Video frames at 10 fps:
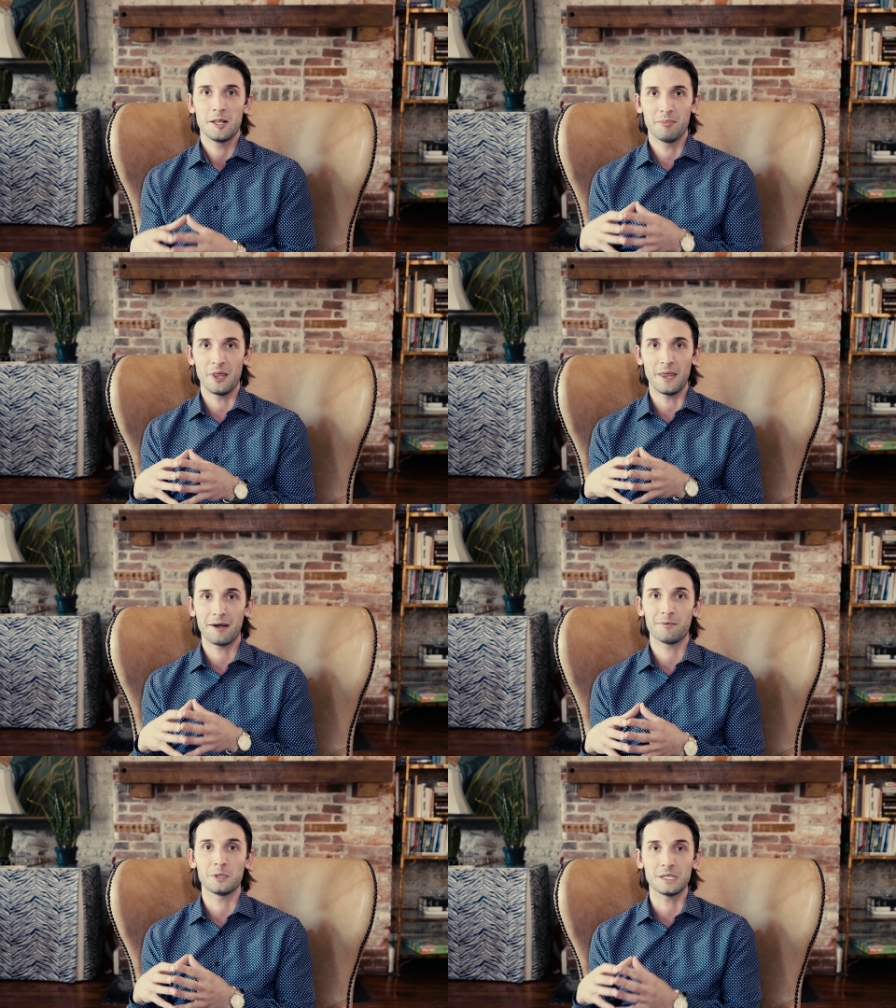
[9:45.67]
but
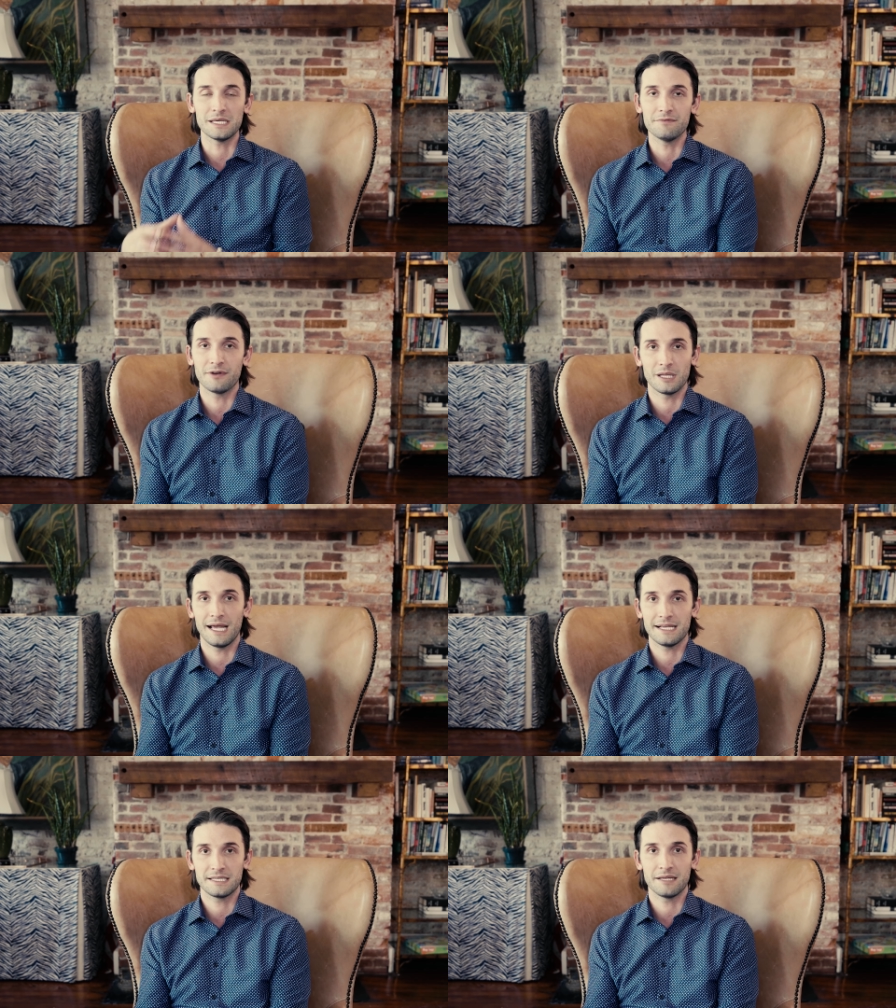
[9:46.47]
that will leave a
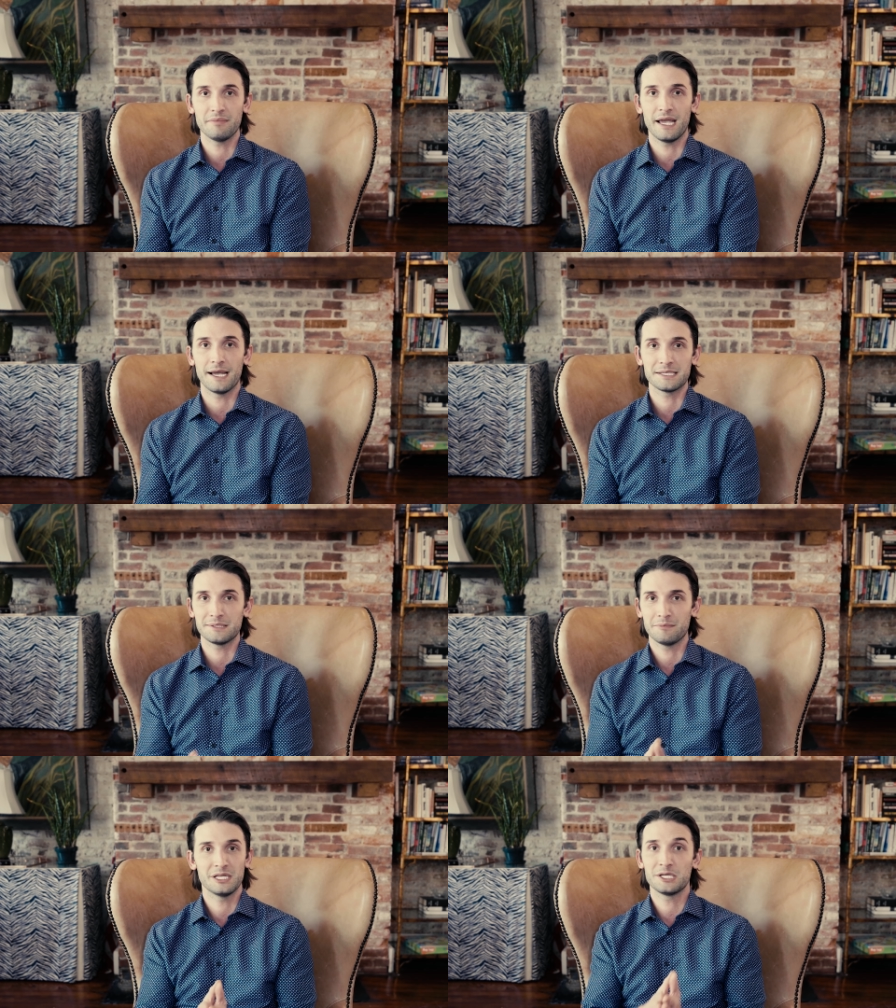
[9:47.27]
lasting impact
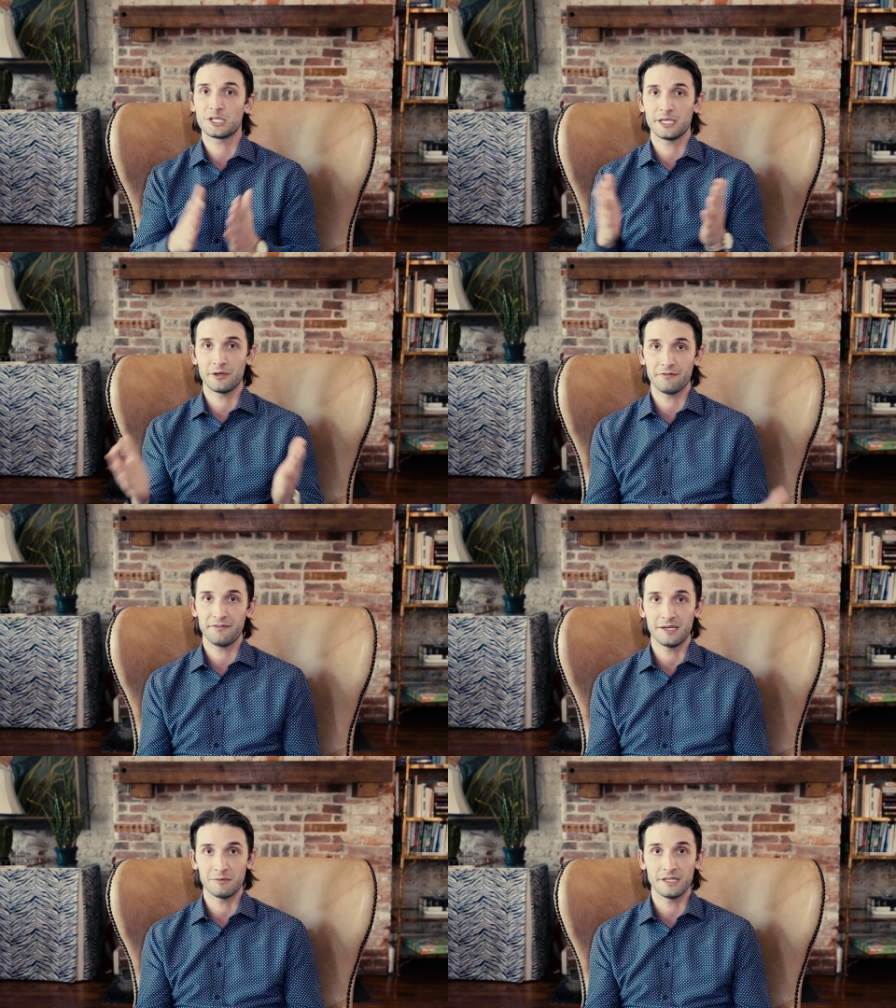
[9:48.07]
potentially on a
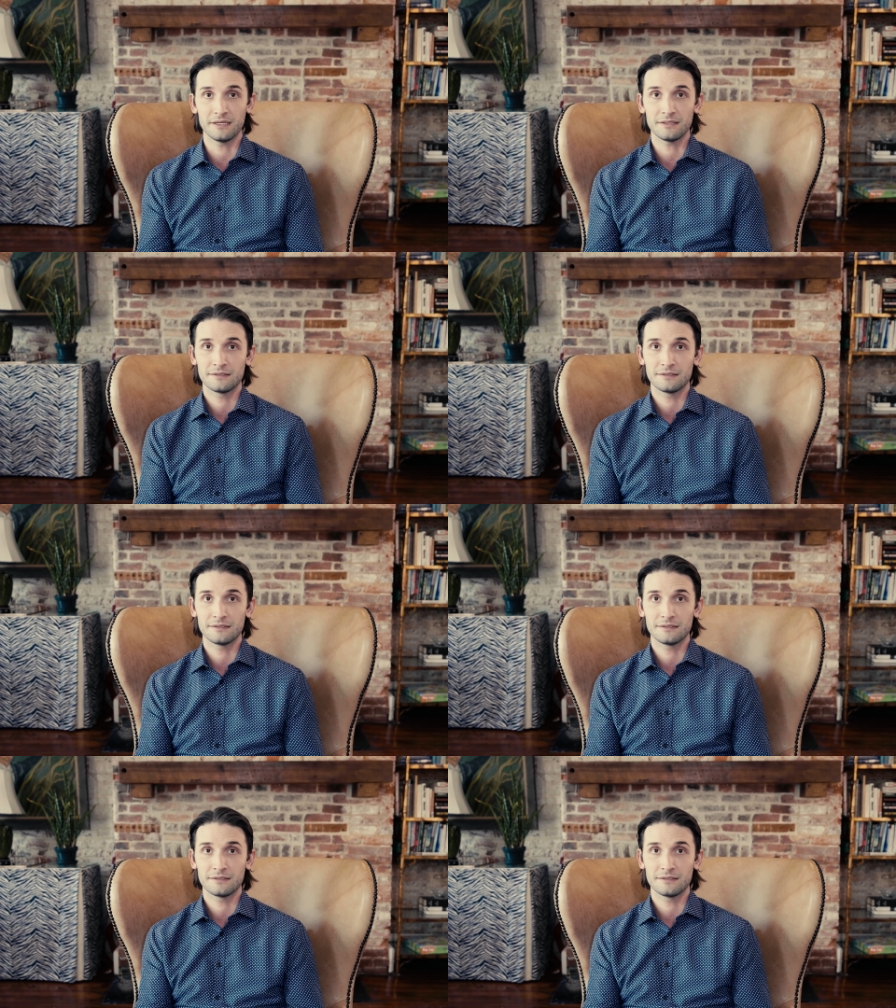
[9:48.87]
family.